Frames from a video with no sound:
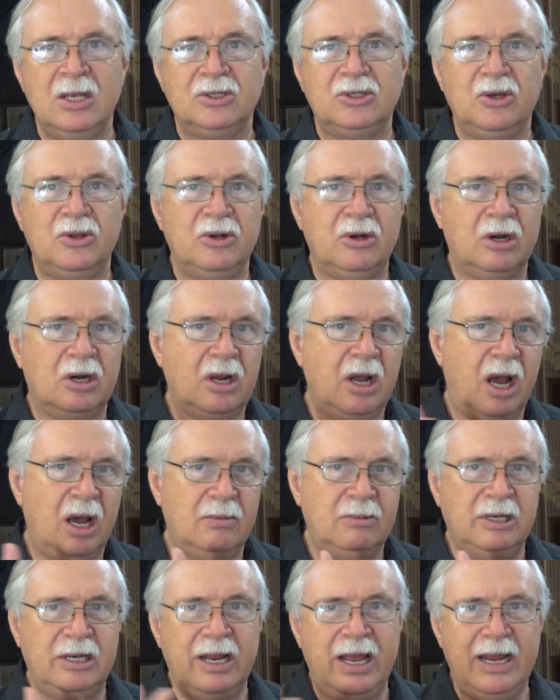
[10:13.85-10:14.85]
So they're
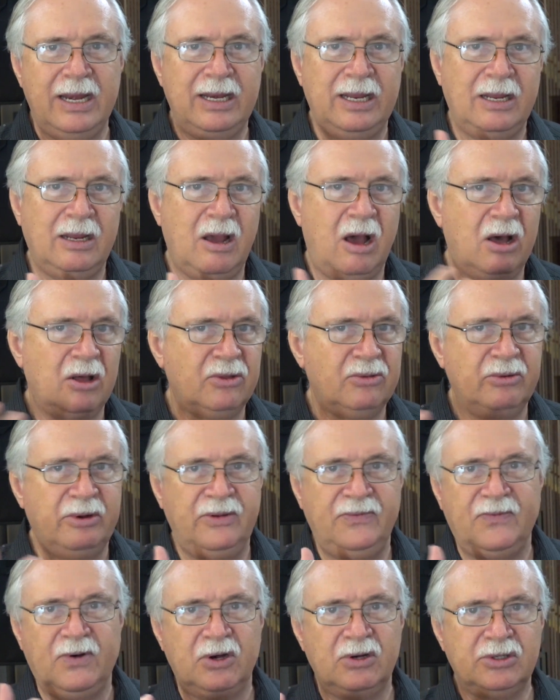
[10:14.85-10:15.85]
accommodating all
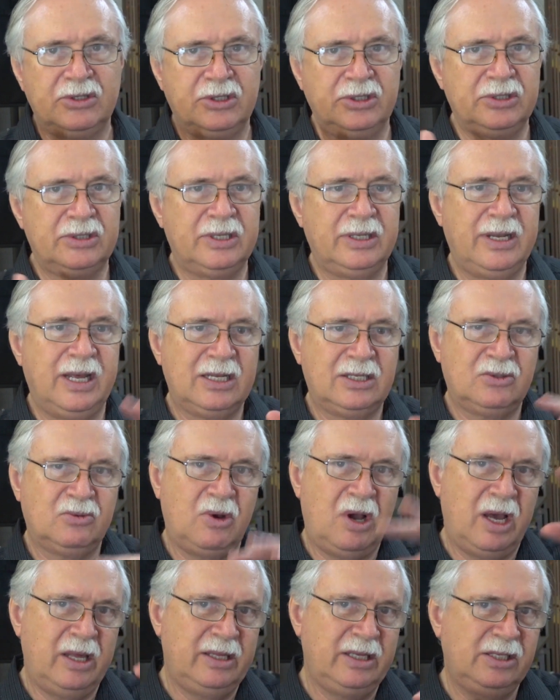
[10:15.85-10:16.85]
three verses, and that's
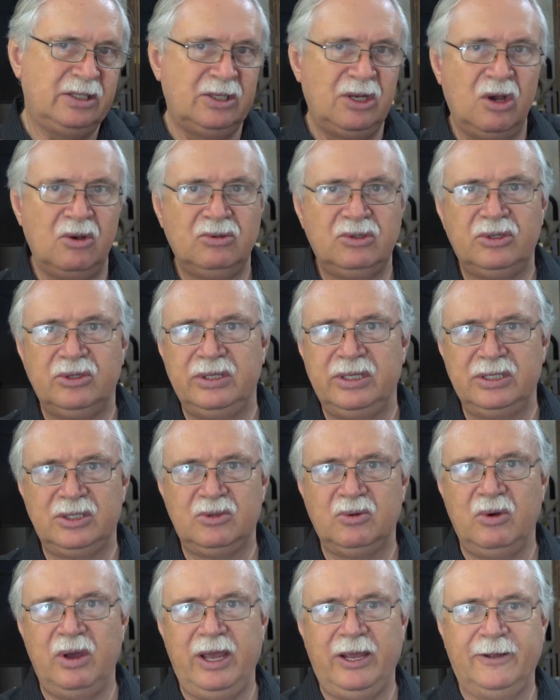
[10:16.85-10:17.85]
why these notes are
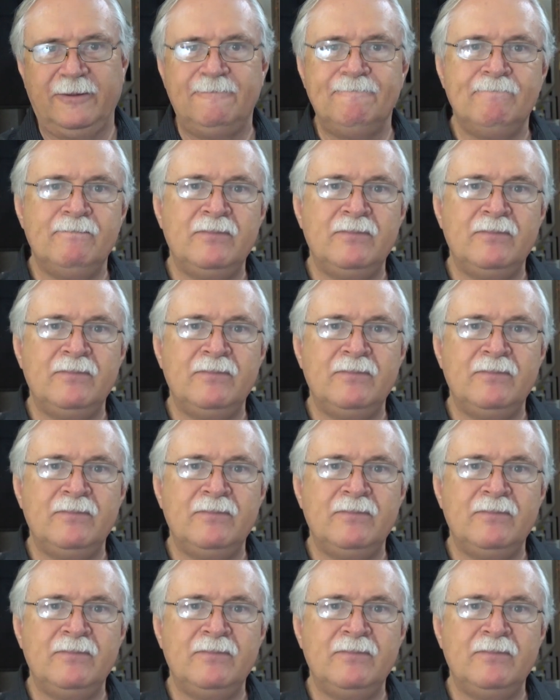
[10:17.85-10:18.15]
this way.